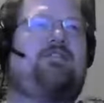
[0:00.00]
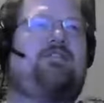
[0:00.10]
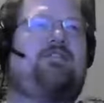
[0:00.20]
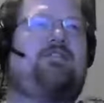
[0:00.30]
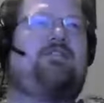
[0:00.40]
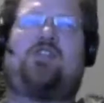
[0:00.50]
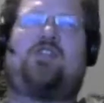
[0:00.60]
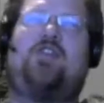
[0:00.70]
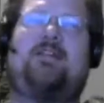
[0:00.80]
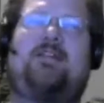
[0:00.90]
And I was
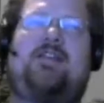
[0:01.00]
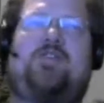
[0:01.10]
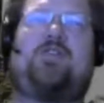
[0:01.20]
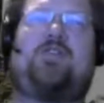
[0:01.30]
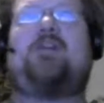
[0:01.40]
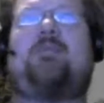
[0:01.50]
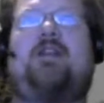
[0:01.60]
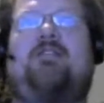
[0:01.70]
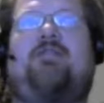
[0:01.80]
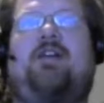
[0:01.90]
curious about that, so I
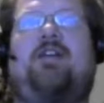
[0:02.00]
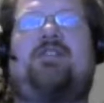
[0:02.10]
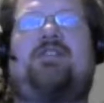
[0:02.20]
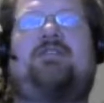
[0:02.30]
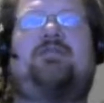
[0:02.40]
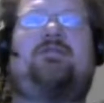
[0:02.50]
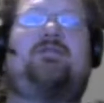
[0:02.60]
jumped into the fight also.